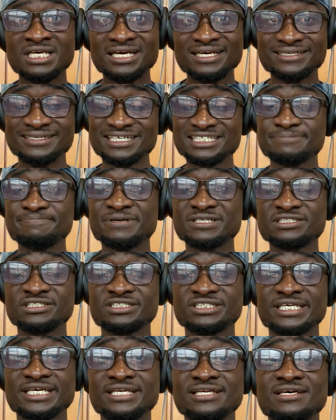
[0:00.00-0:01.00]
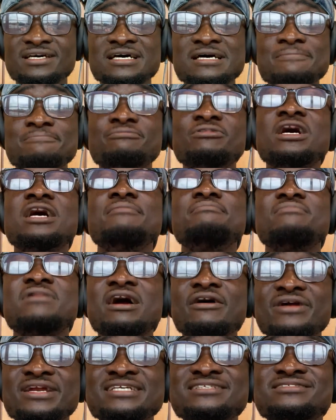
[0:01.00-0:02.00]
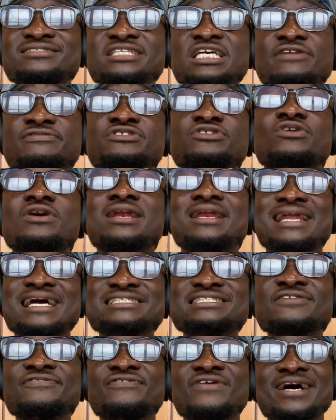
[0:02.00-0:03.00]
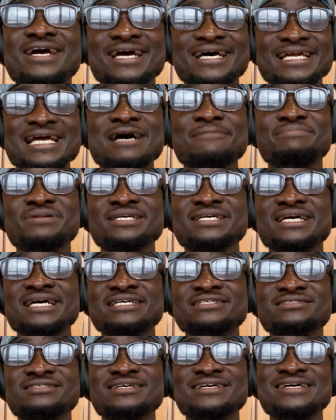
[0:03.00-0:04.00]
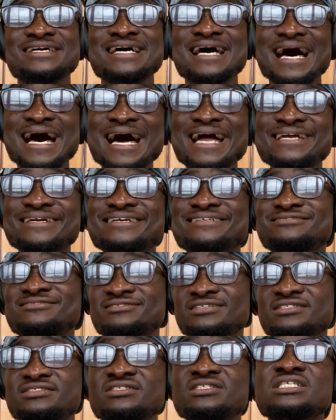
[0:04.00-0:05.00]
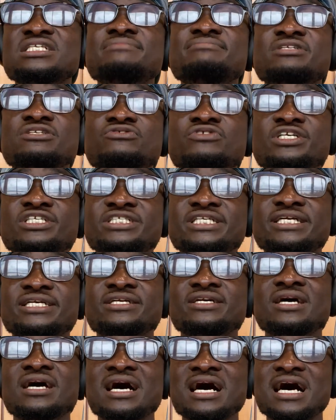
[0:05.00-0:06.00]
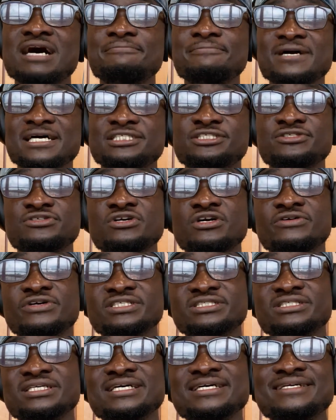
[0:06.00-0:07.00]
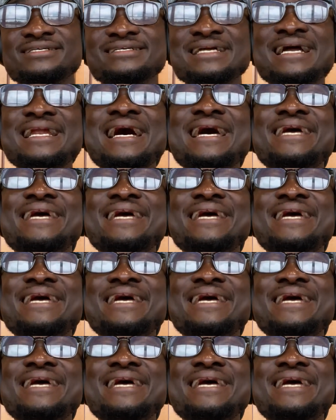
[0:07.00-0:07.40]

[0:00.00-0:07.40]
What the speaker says: This petition primarily serves to classify an applicant under certain immigration categories that are